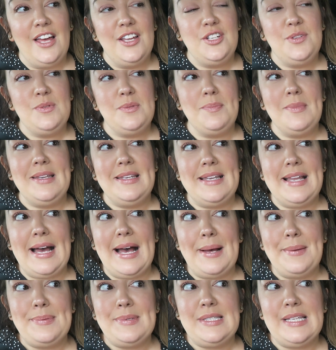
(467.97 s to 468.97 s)
She was
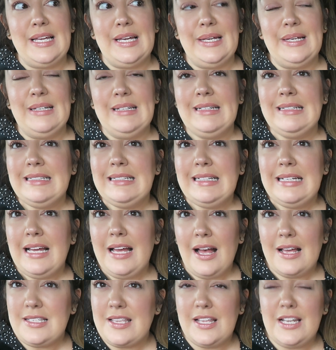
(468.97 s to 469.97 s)
mid-nap,
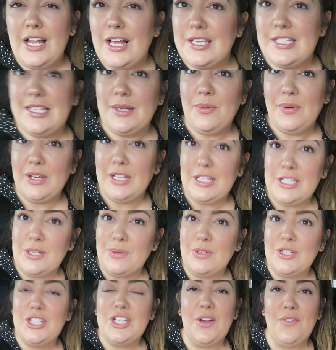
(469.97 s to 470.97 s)
so the last thing we're going to
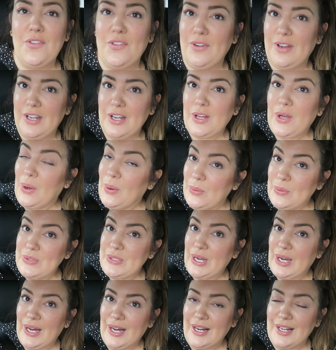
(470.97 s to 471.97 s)
do is shove her in a
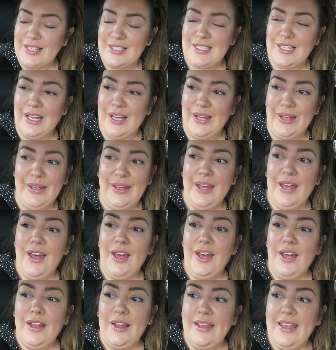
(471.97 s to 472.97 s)
cold car. So,
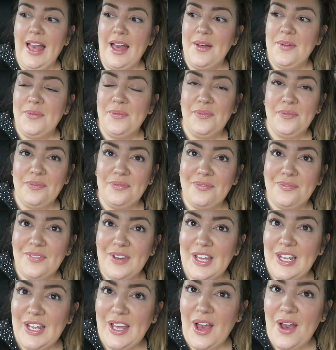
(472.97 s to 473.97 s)
yeah,
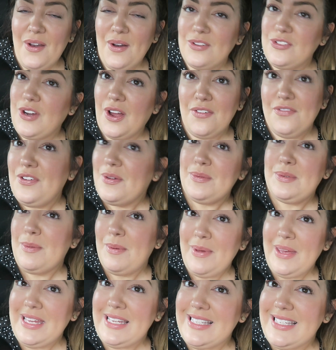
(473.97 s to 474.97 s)
I'm going to go. I'll try and film some
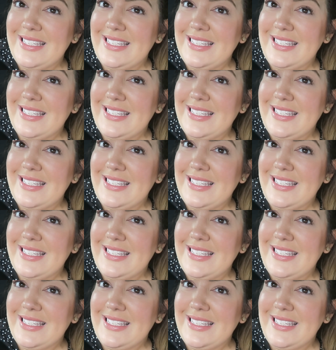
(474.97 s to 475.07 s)
of it.